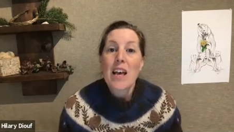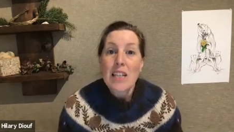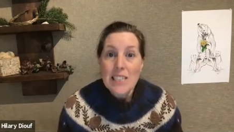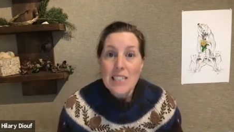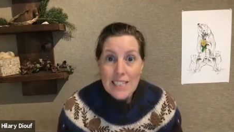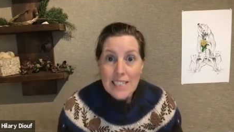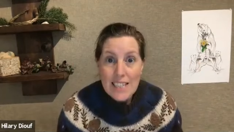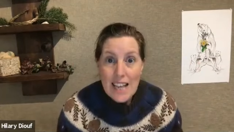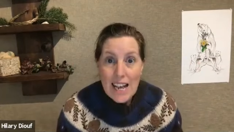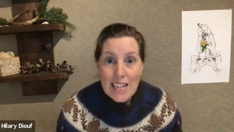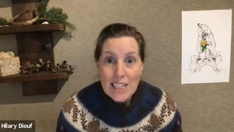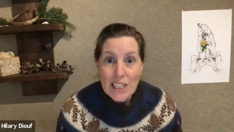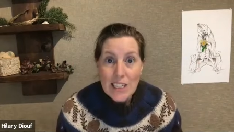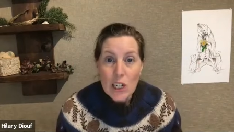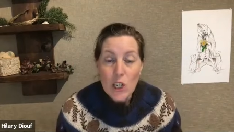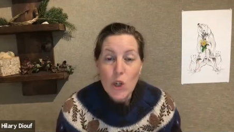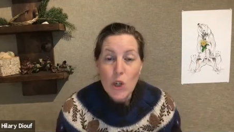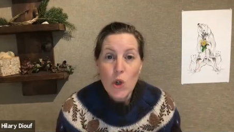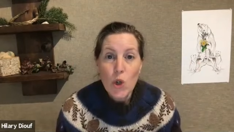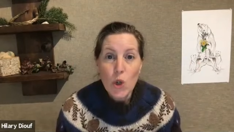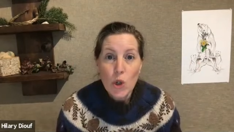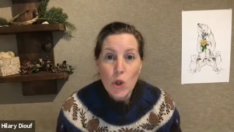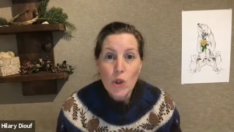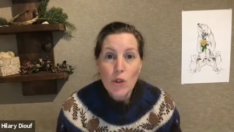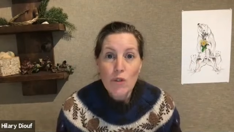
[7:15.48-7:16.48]
Set a
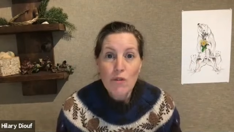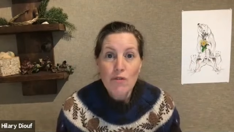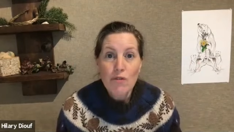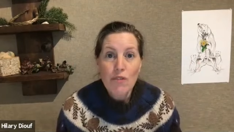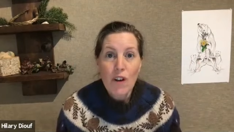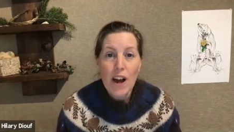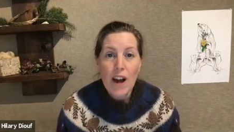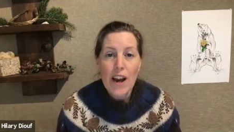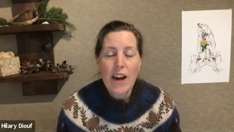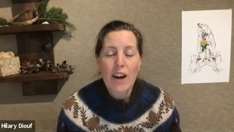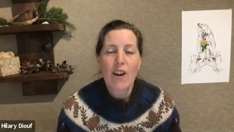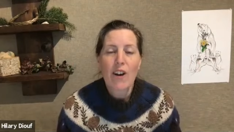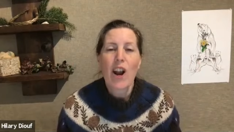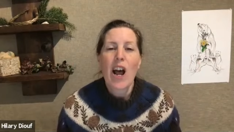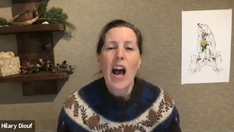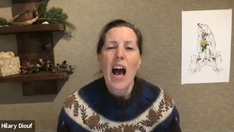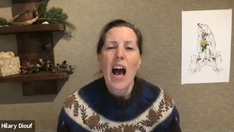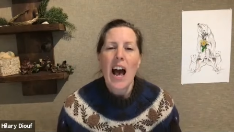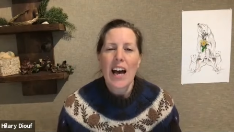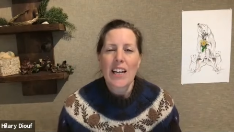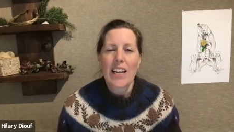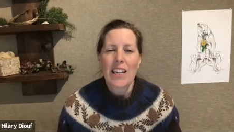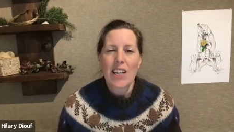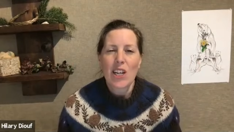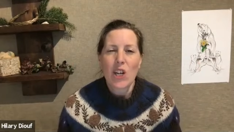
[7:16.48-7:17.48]
good fire
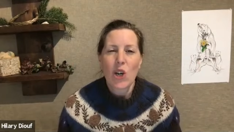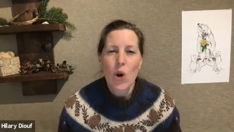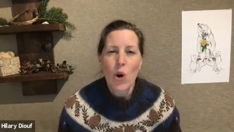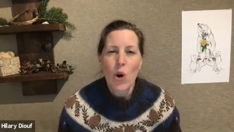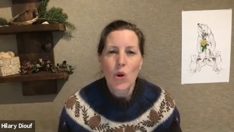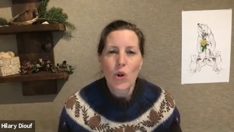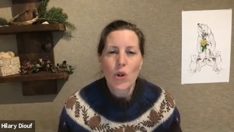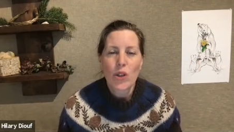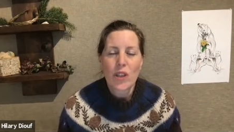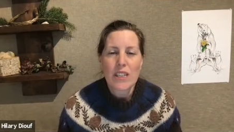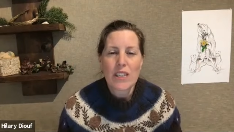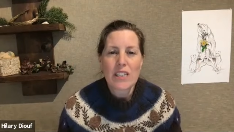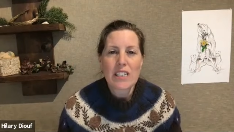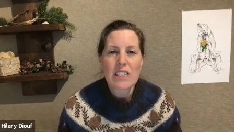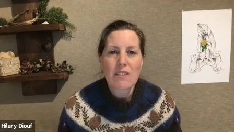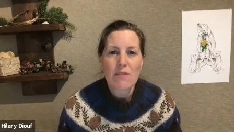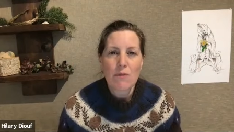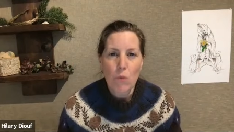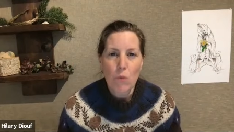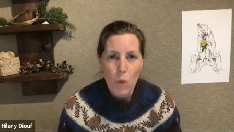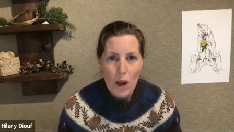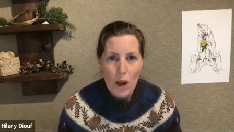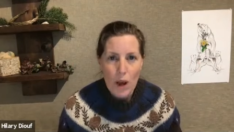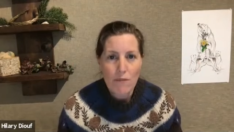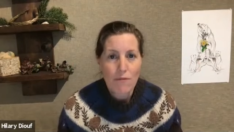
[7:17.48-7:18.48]
and cook
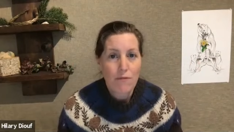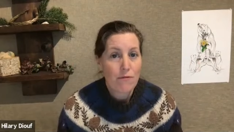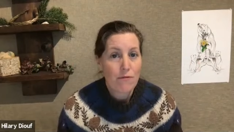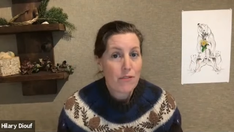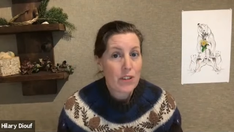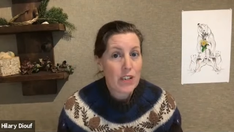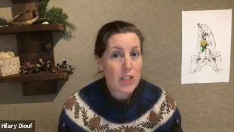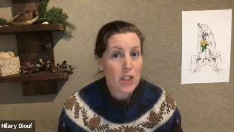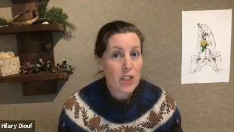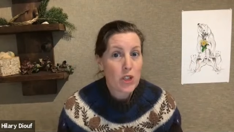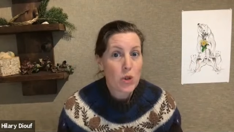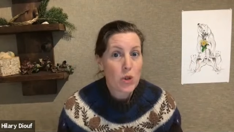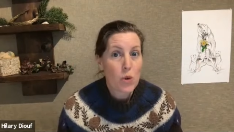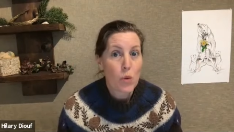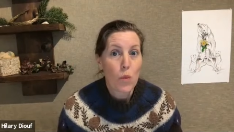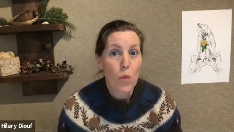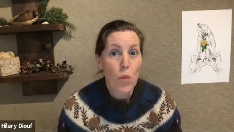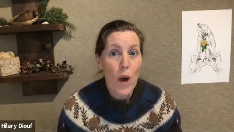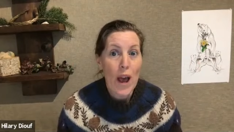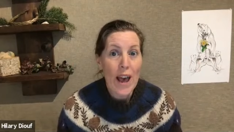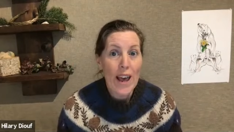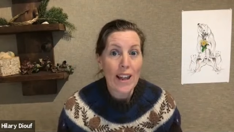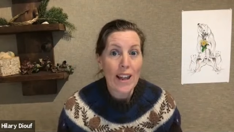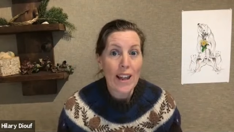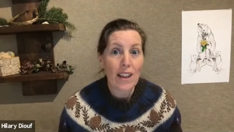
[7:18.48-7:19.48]
this fish
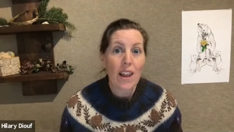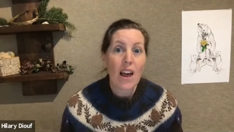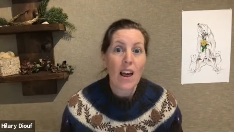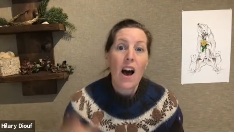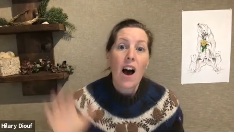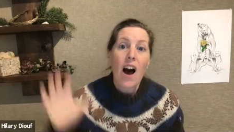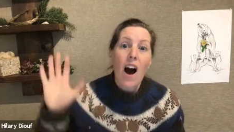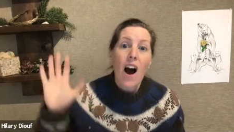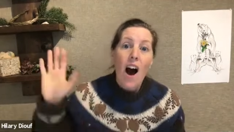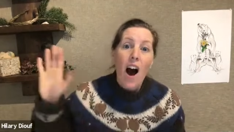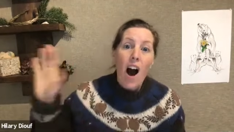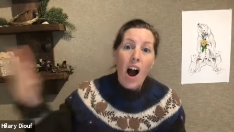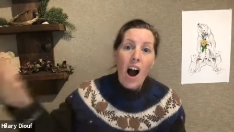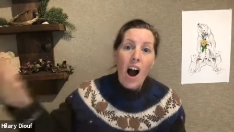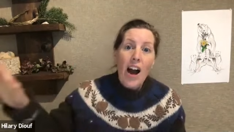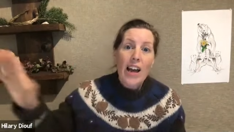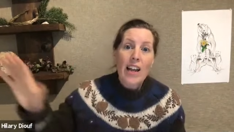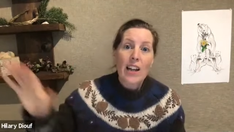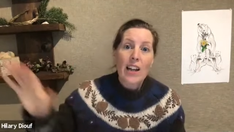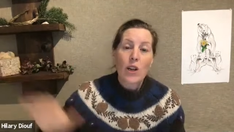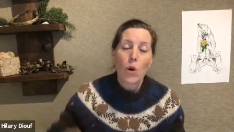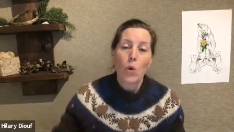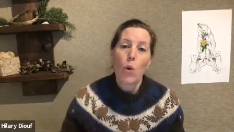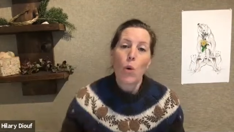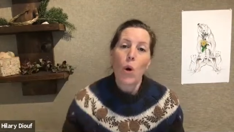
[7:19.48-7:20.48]
well.
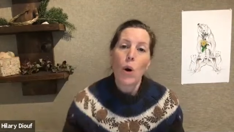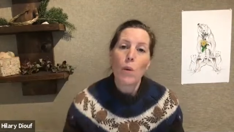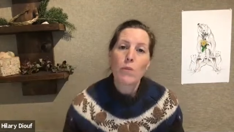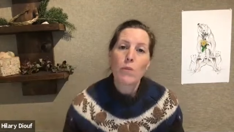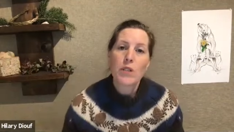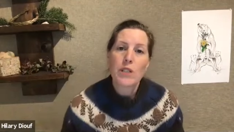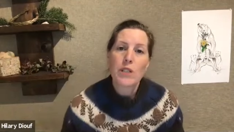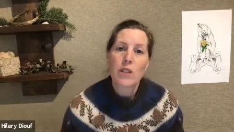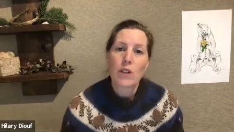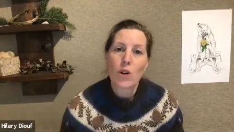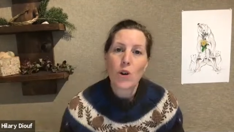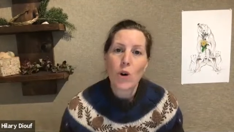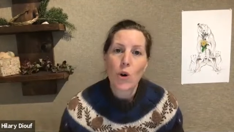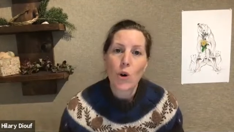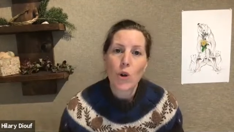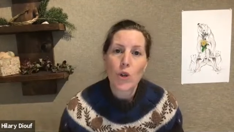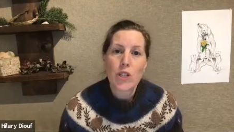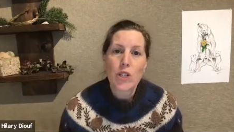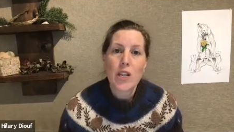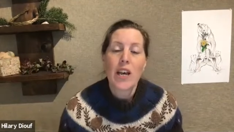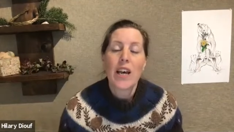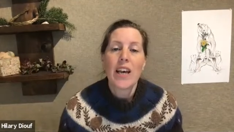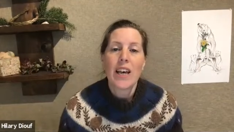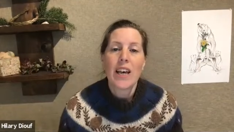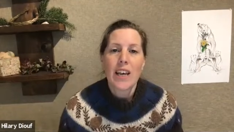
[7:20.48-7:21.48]
I'll go up to the
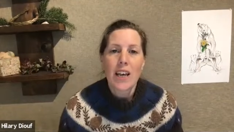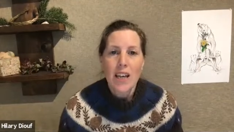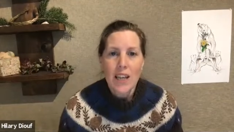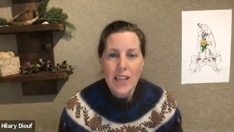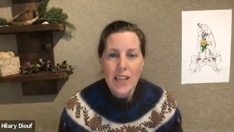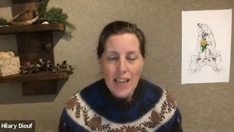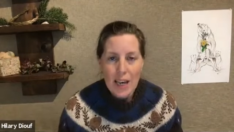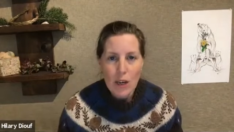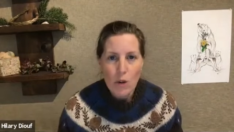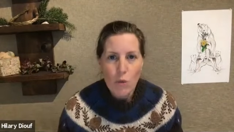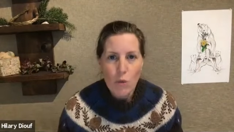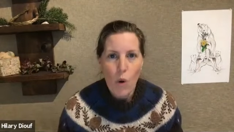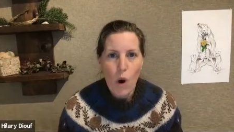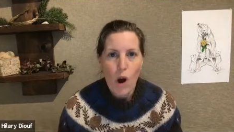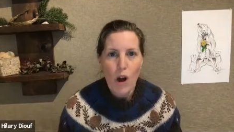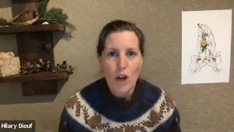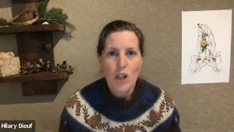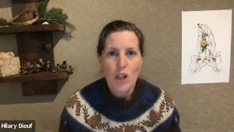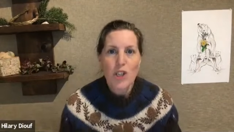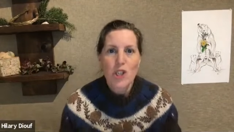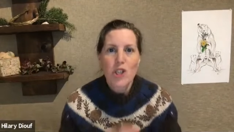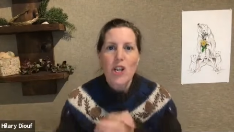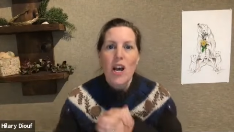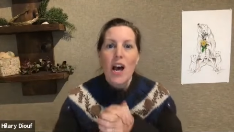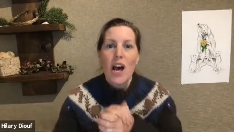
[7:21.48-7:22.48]
hut, get
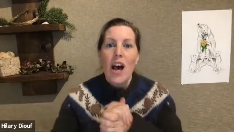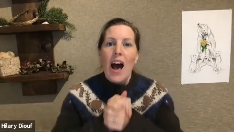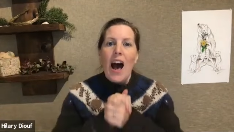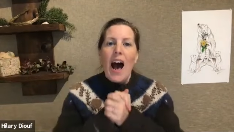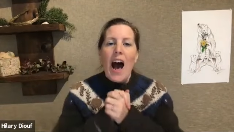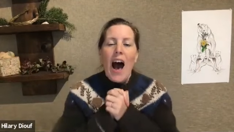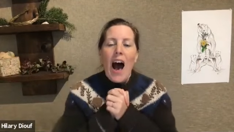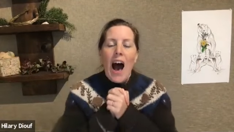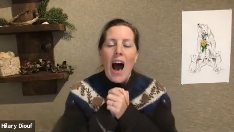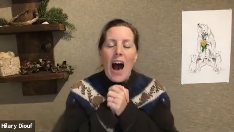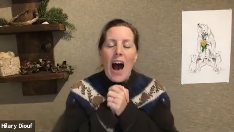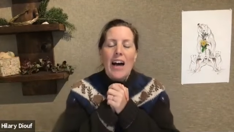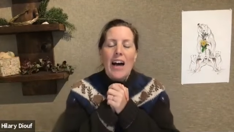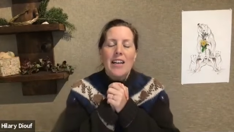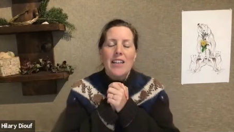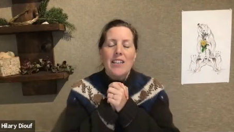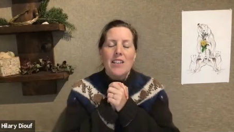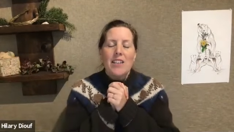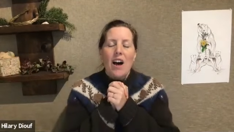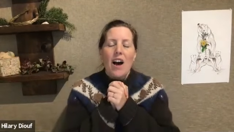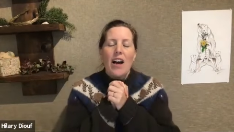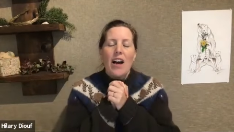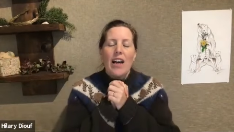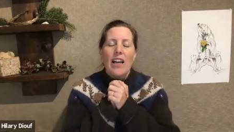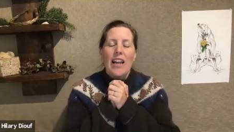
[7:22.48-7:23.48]
washed,
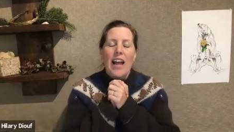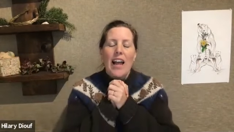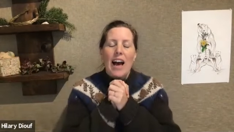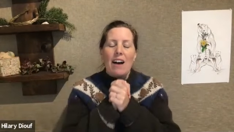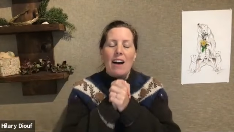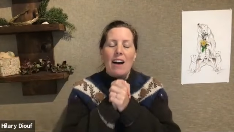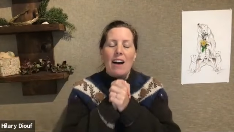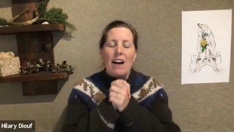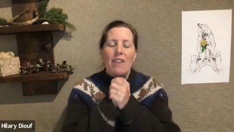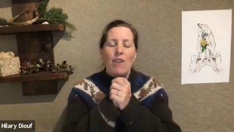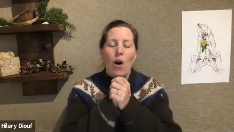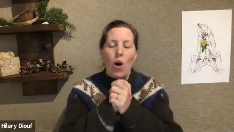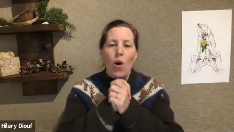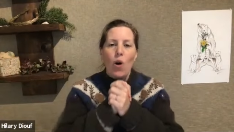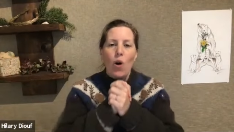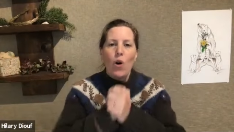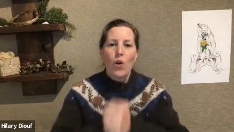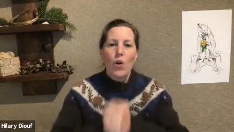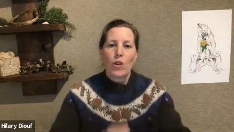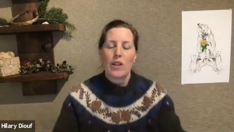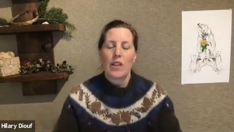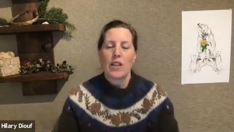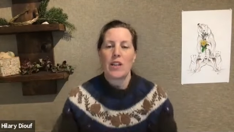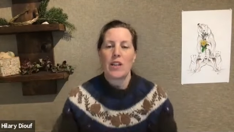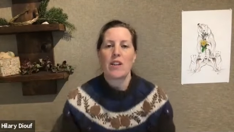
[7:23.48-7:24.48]
and I'll have
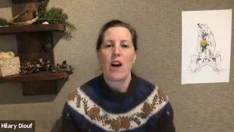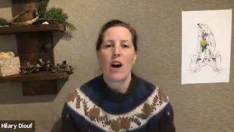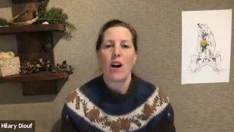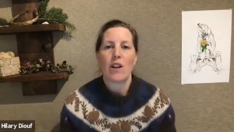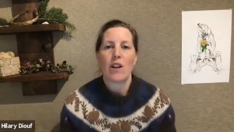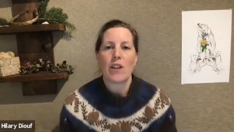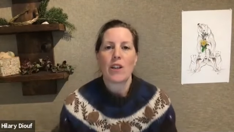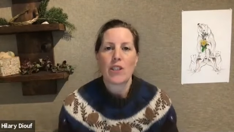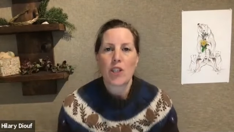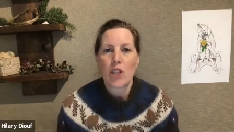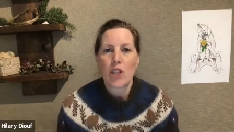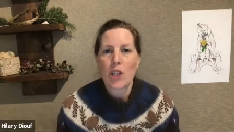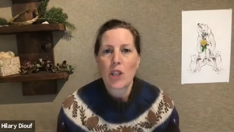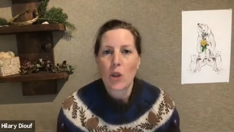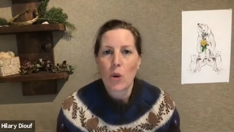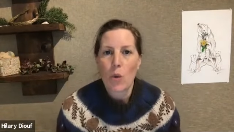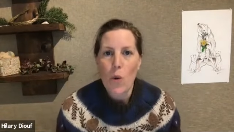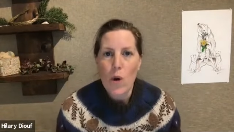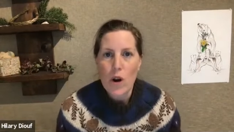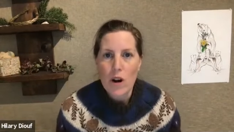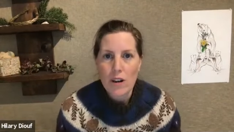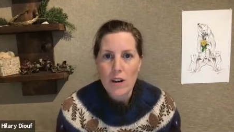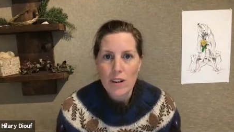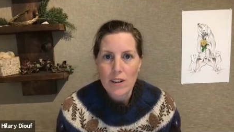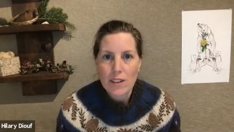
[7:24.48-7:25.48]
all the knowledge in the
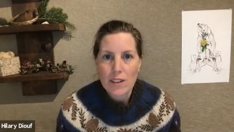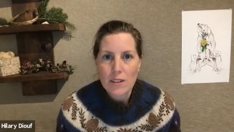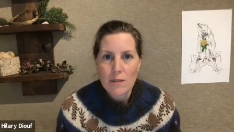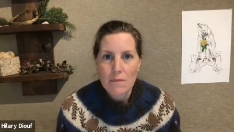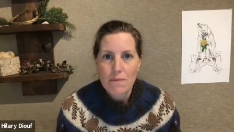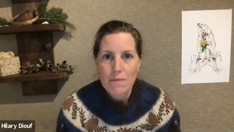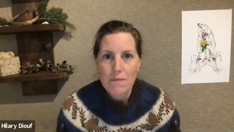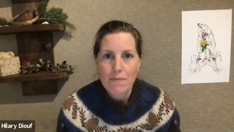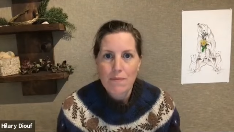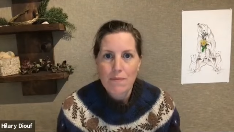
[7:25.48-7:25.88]
world.